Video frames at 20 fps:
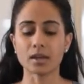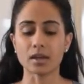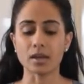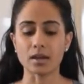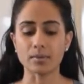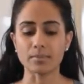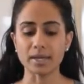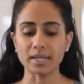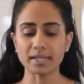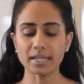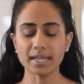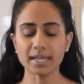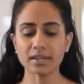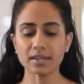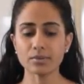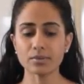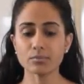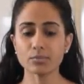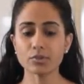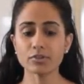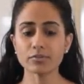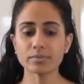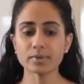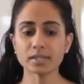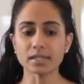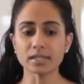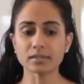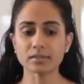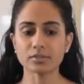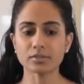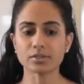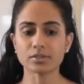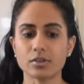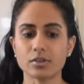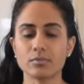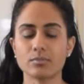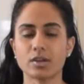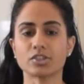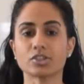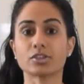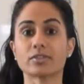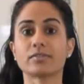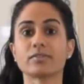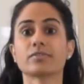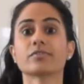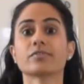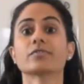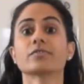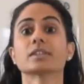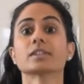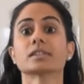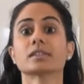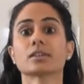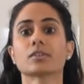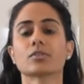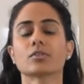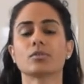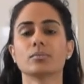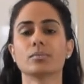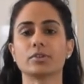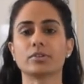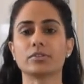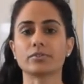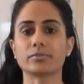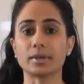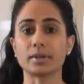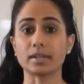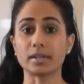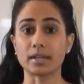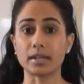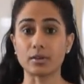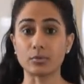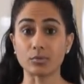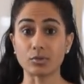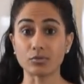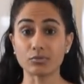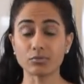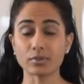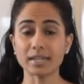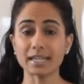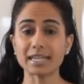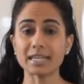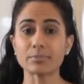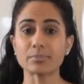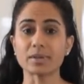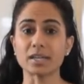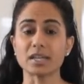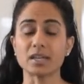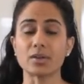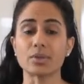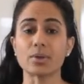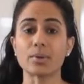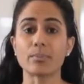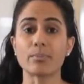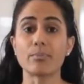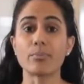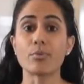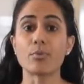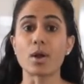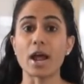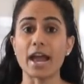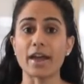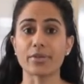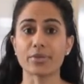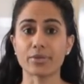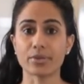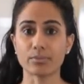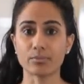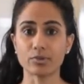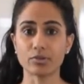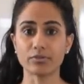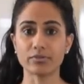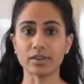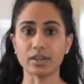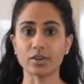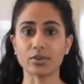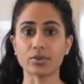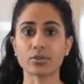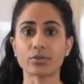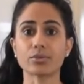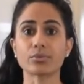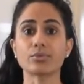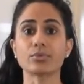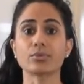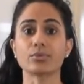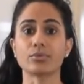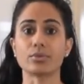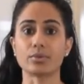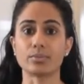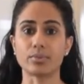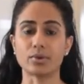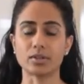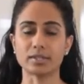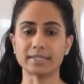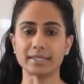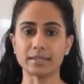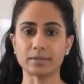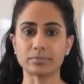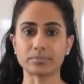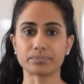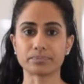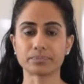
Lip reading: And here the movement isn't much of a physical movement, it will really be the breath moving through the body.